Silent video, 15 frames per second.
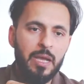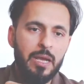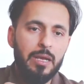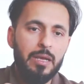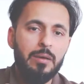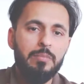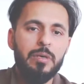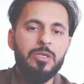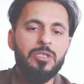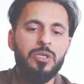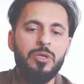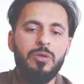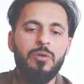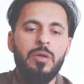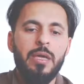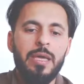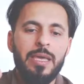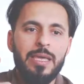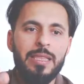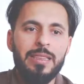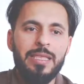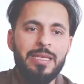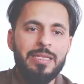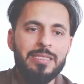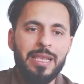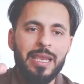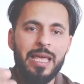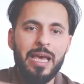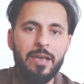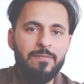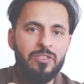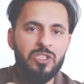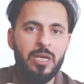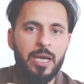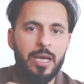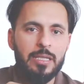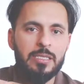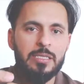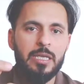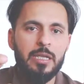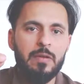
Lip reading: And number two, in these live chats,